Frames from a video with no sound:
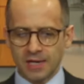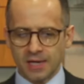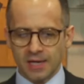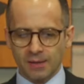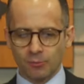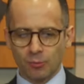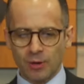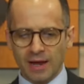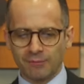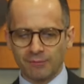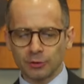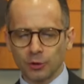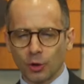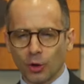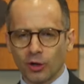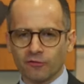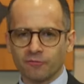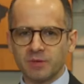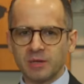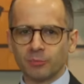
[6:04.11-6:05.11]
We have a lot
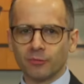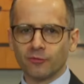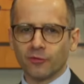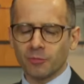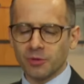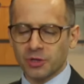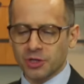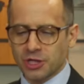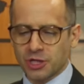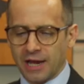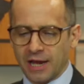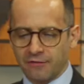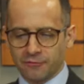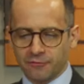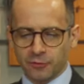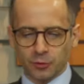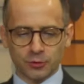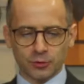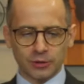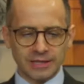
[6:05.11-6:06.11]
of people from
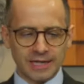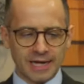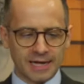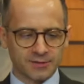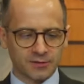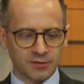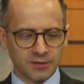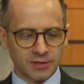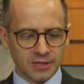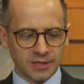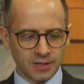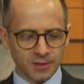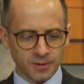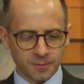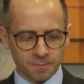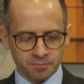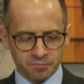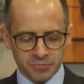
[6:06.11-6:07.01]
Sheffield connected here.